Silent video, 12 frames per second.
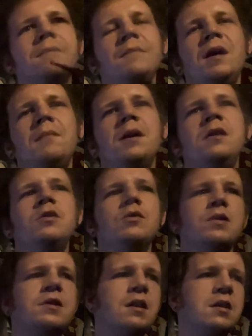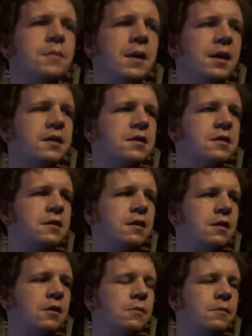And my usual suspects, you
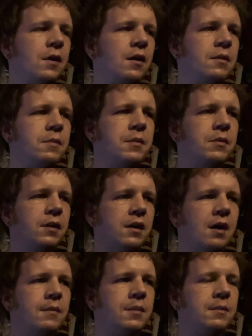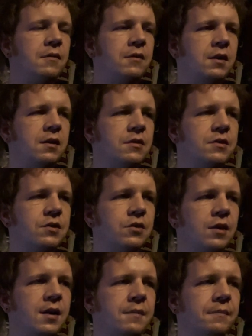know, all the people that comment on my videos, it's
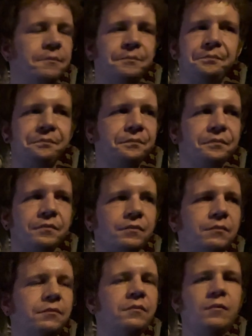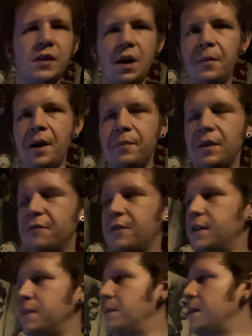great. I'm happy I
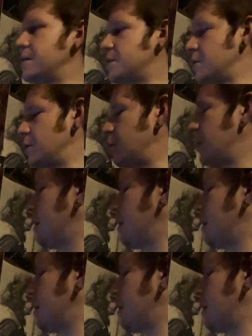finally made it to